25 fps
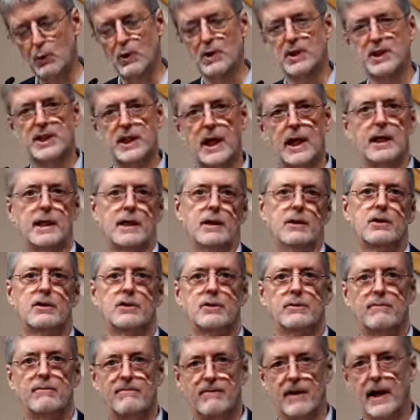Will
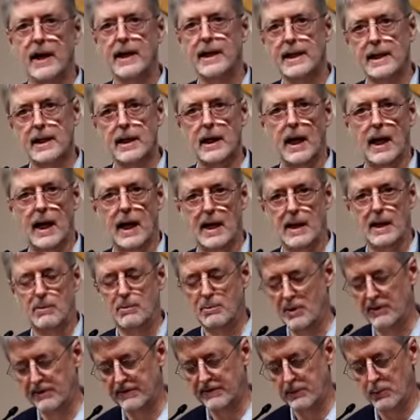science find God
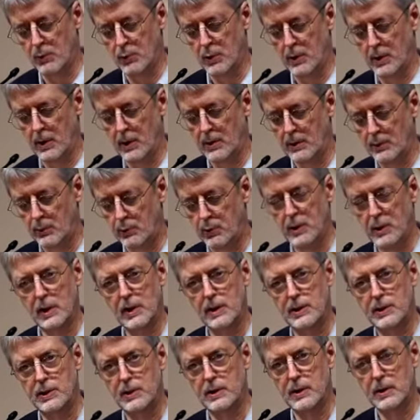before
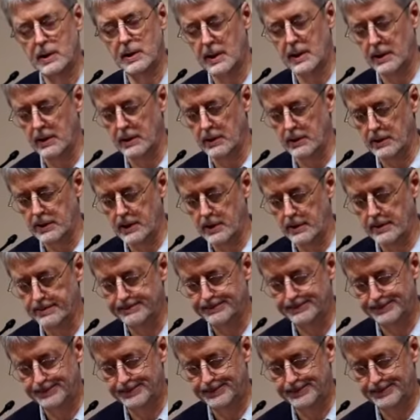religion kills him?